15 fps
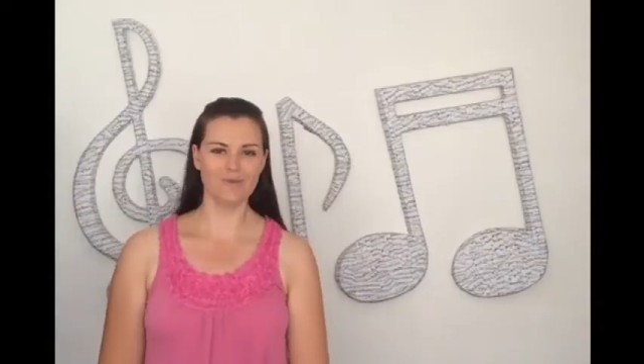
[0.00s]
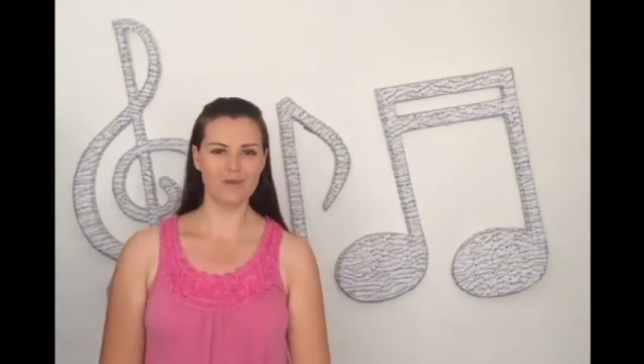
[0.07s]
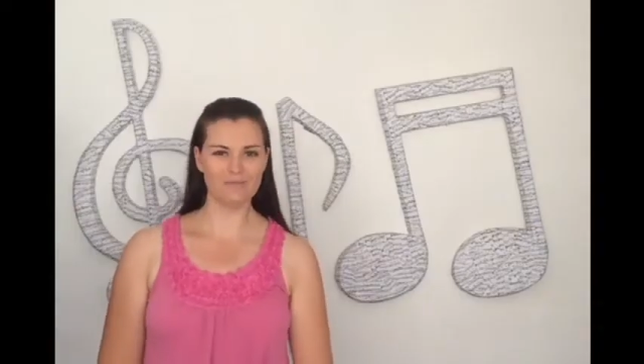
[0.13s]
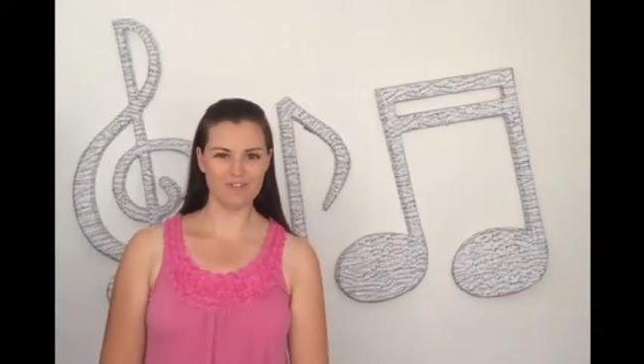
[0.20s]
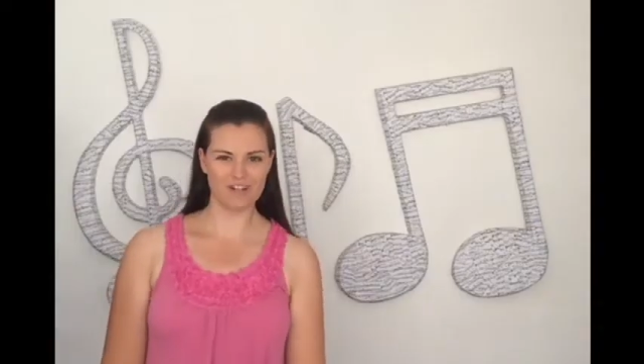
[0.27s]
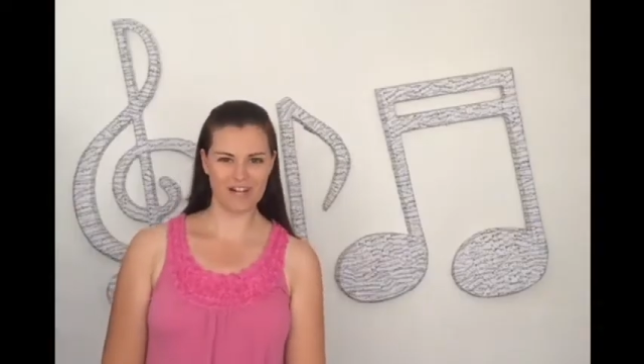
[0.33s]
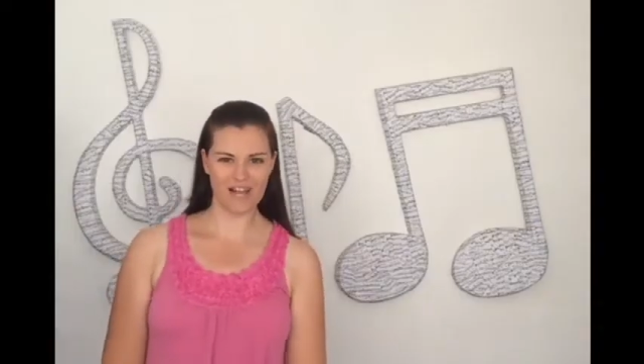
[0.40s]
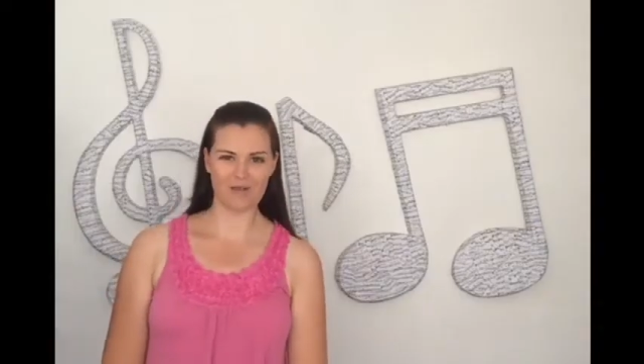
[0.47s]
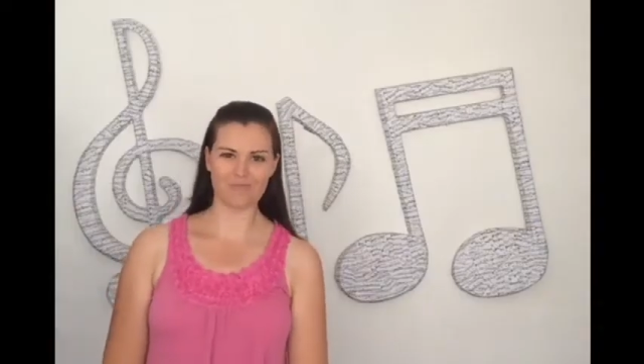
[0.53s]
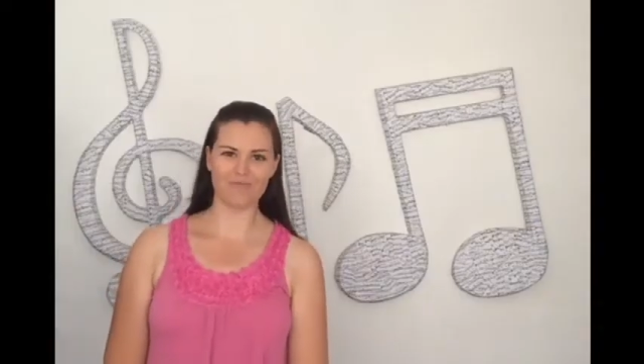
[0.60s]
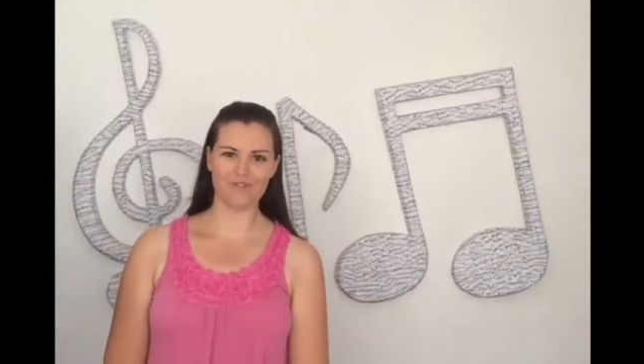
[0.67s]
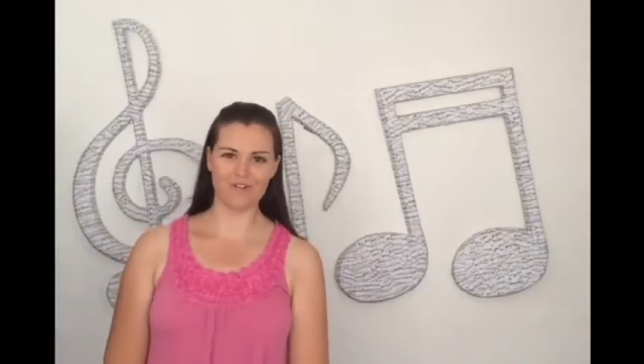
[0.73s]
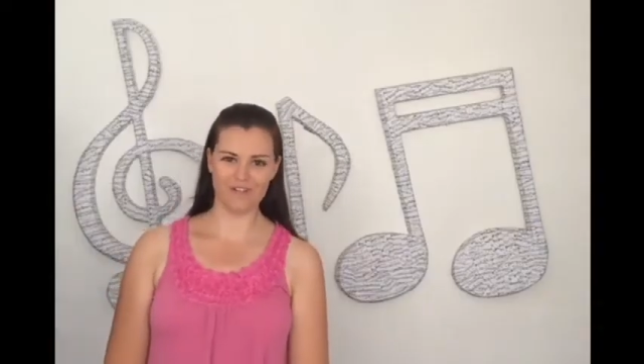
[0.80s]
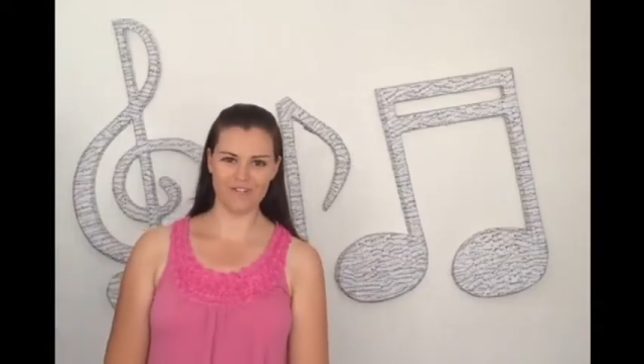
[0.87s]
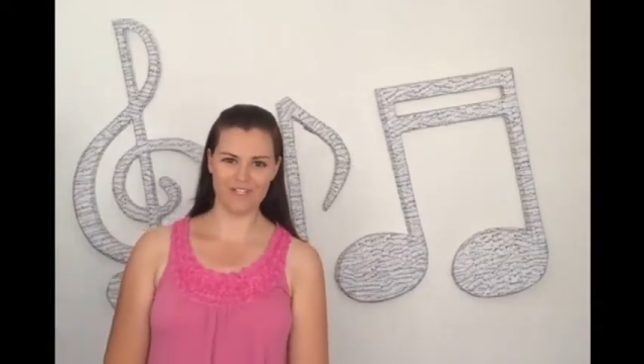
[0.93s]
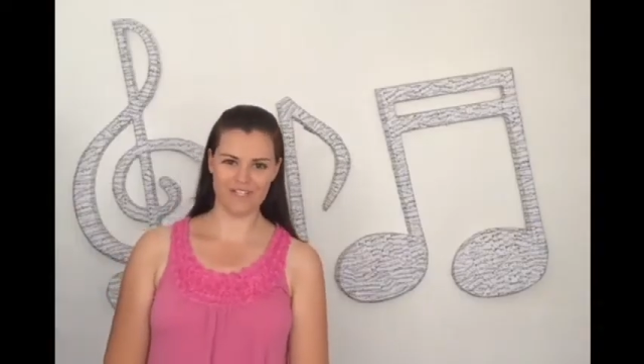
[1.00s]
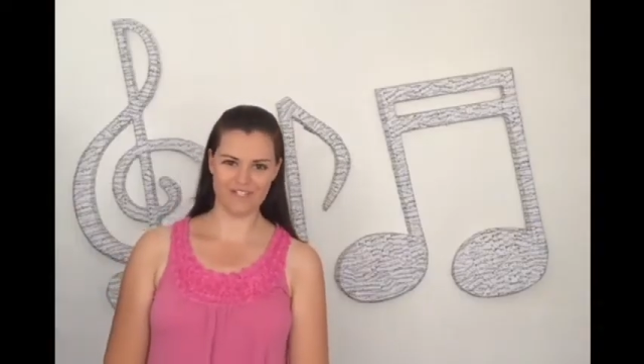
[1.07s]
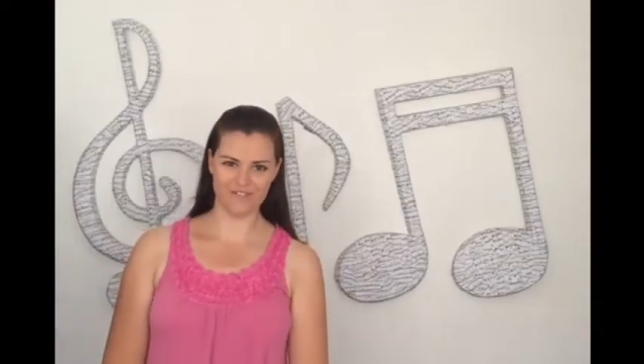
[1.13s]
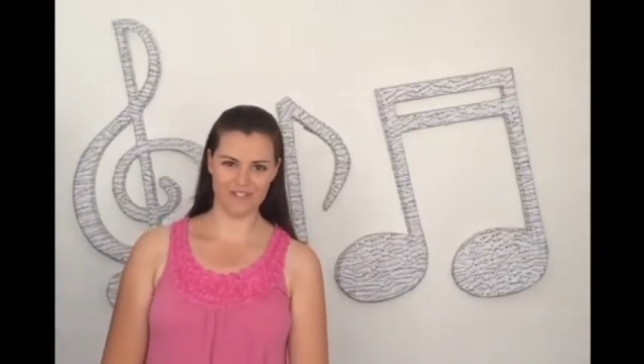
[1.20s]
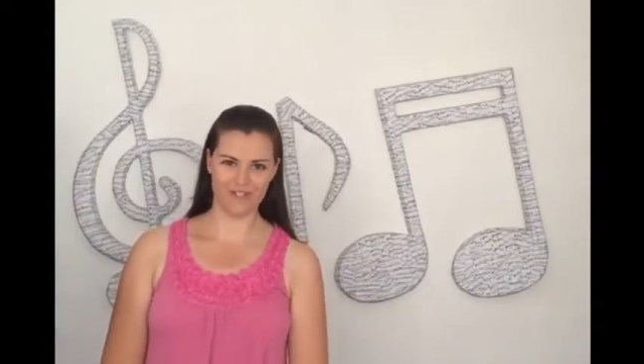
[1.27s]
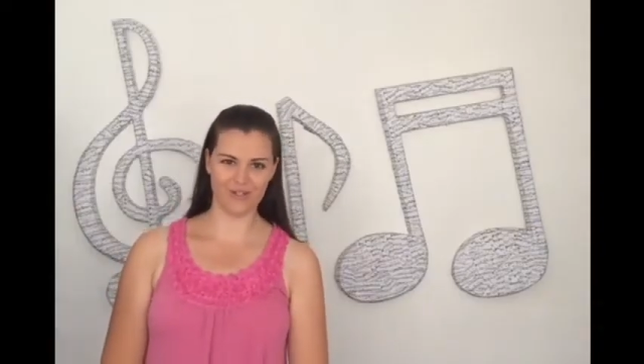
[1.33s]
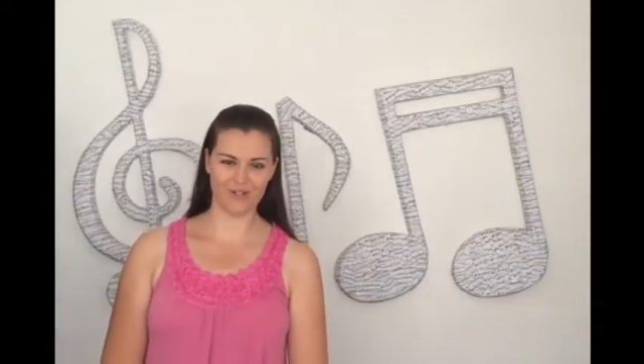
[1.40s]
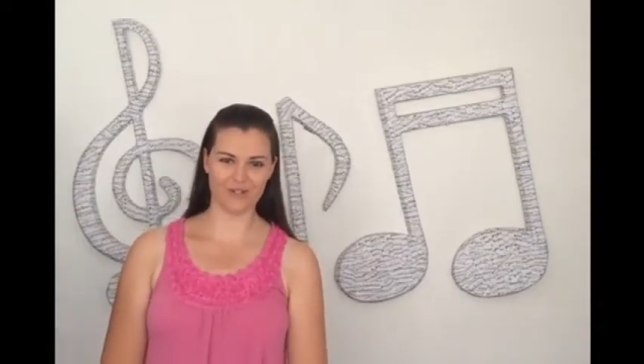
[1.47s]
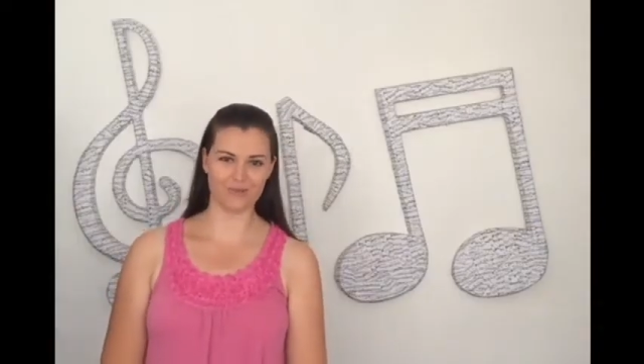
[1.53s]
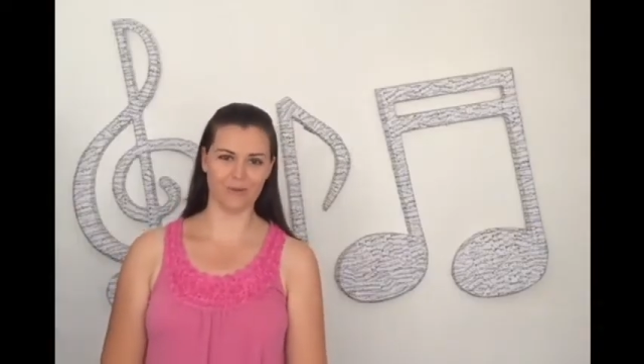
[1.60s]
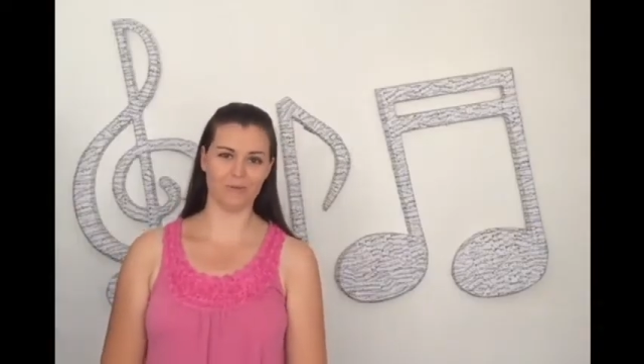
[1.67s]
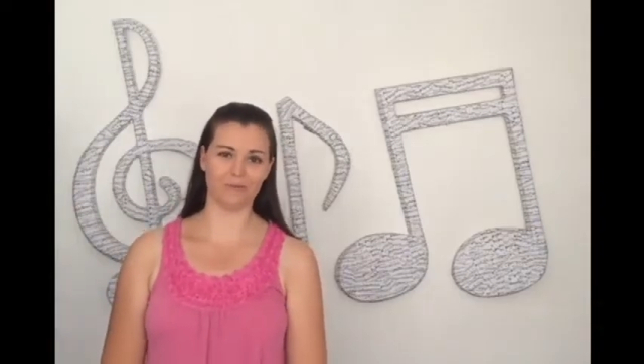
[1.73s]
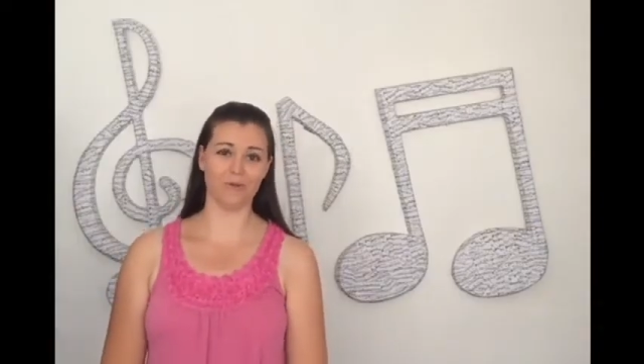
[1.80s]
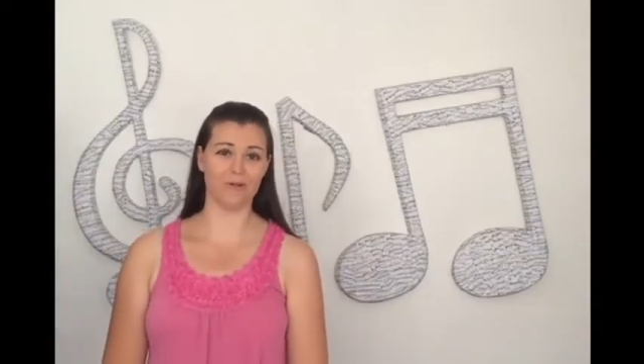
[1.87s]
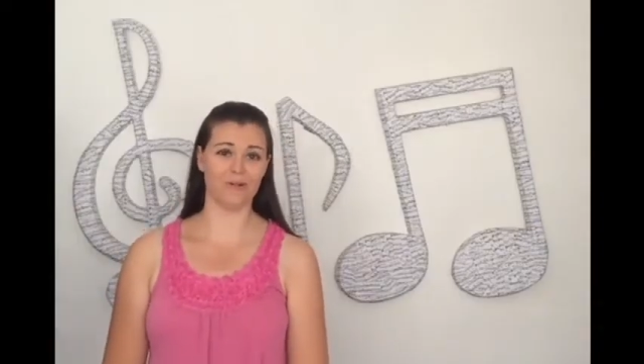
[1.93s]
Remember in our previous
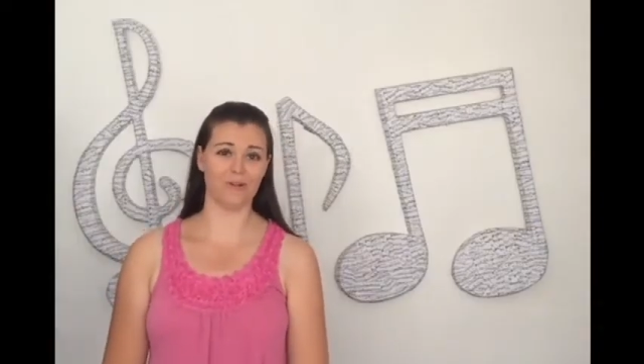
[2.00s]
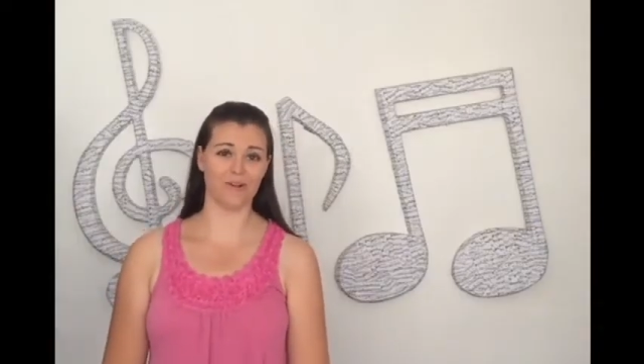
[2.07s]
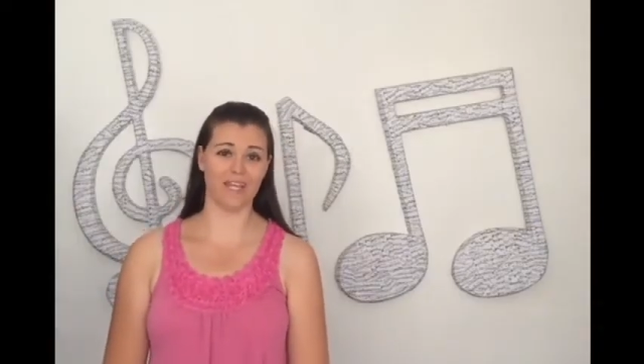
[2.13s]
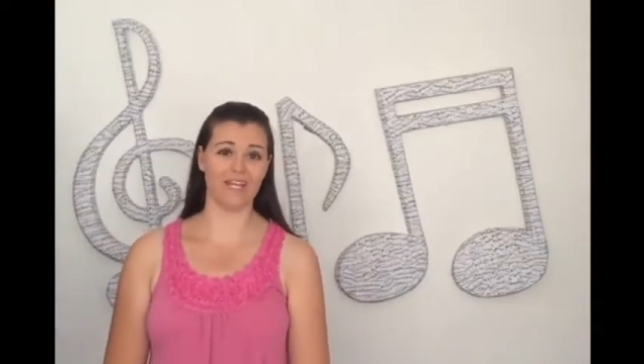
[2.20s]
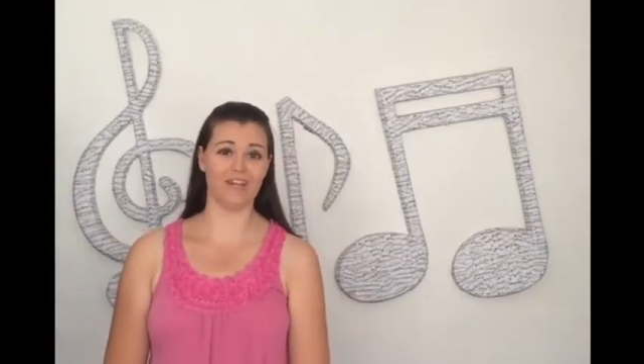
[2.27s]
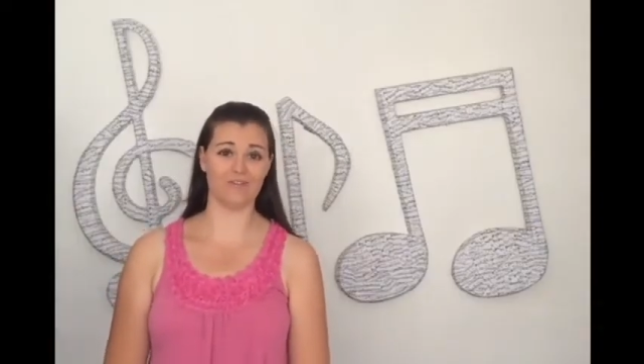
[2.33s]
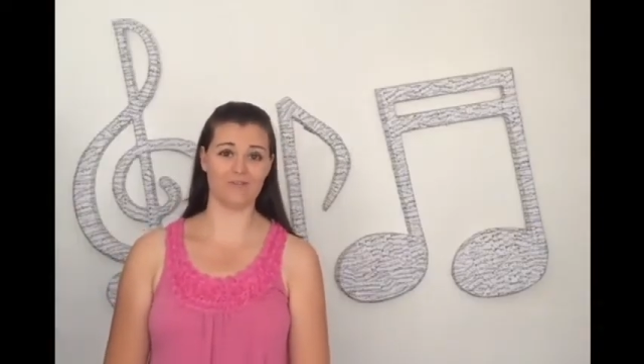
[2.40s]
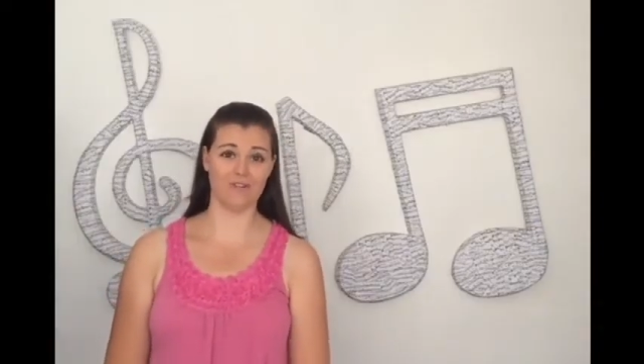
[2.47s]
videos when we were looking